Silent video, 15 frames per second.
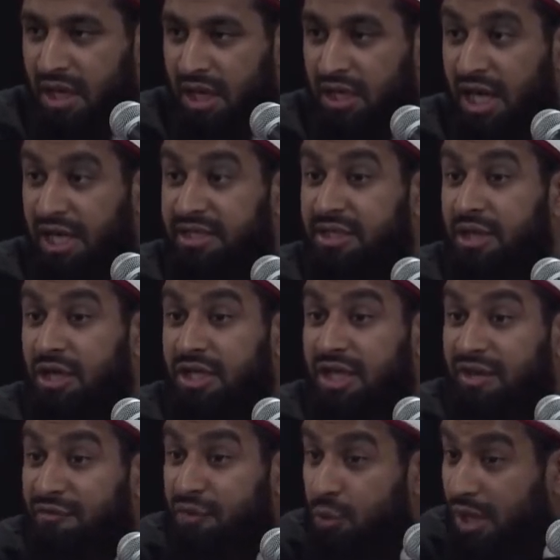Allah did not
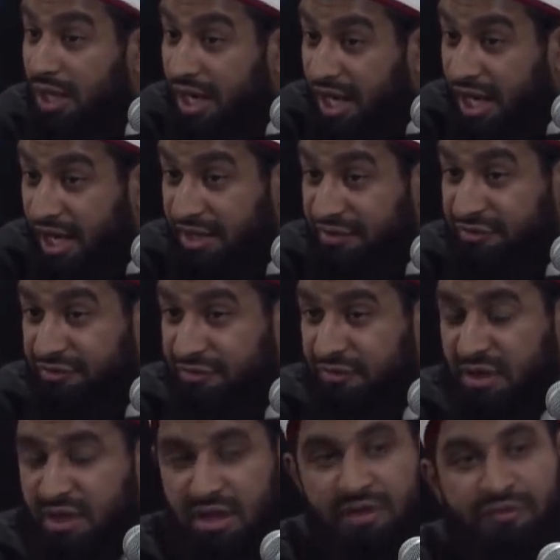give you a life
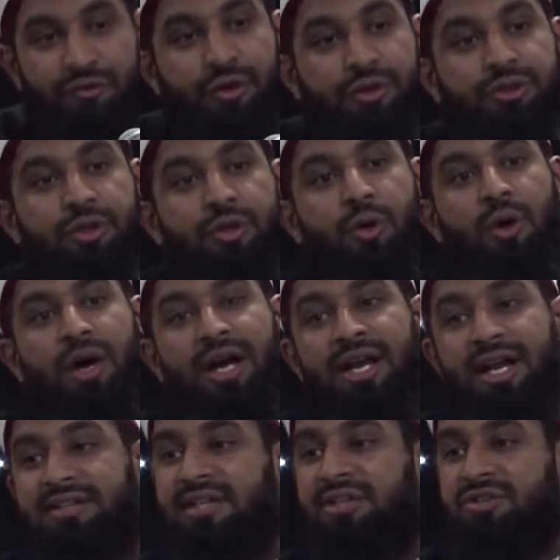for you to go
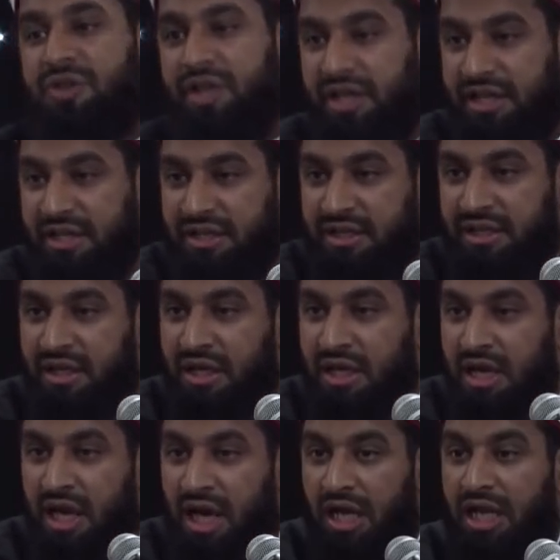and hit a tree.
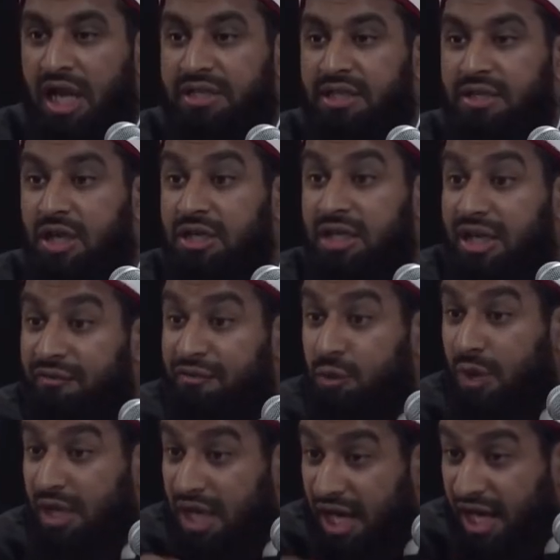Allah did not give
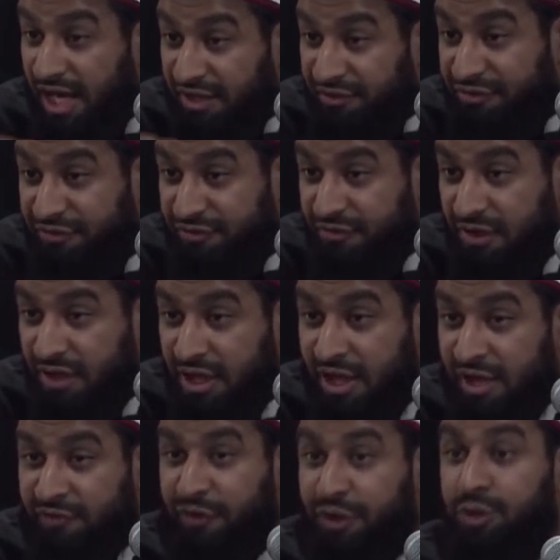you a life
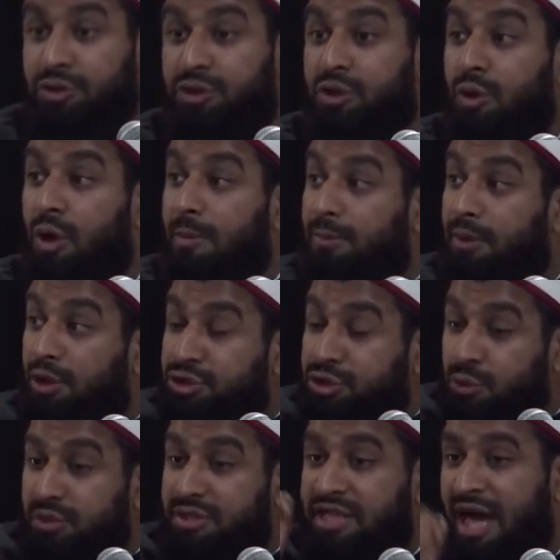for you to go and blow
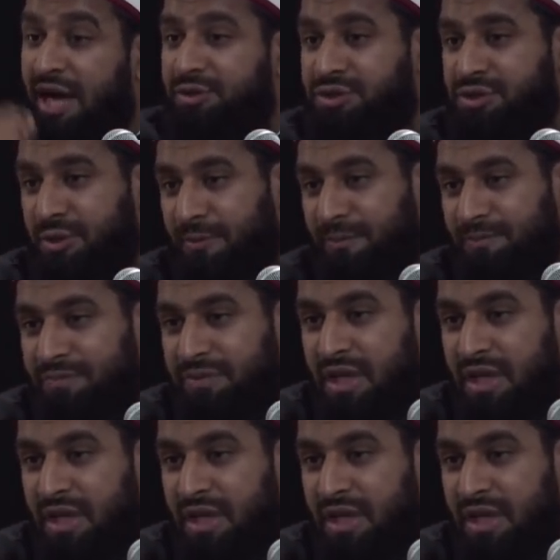someone's house up.